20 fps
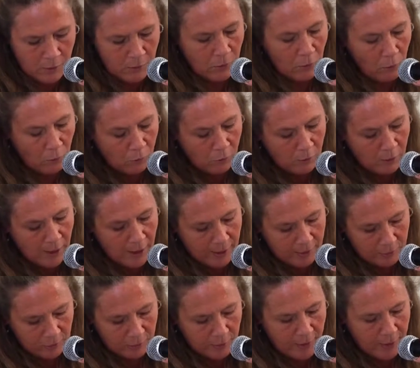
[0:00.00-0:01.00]
The whole
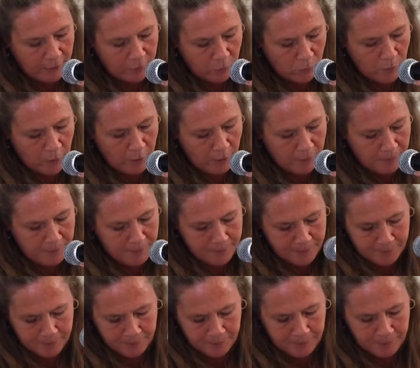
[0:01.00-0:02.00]
class laughed with him.
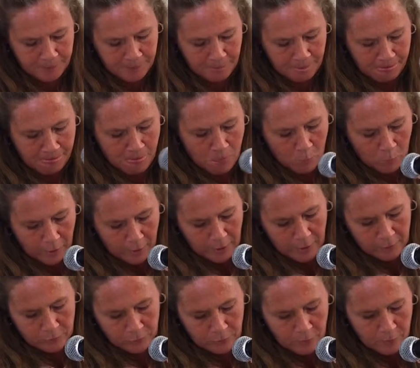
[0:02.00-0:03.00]
When I
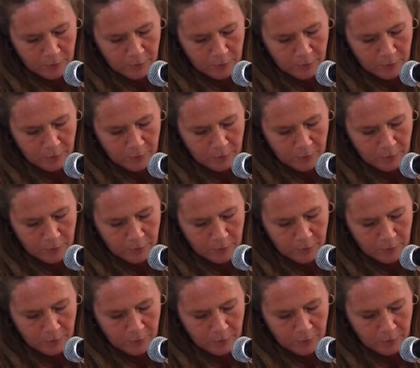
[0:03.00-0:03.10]
asked how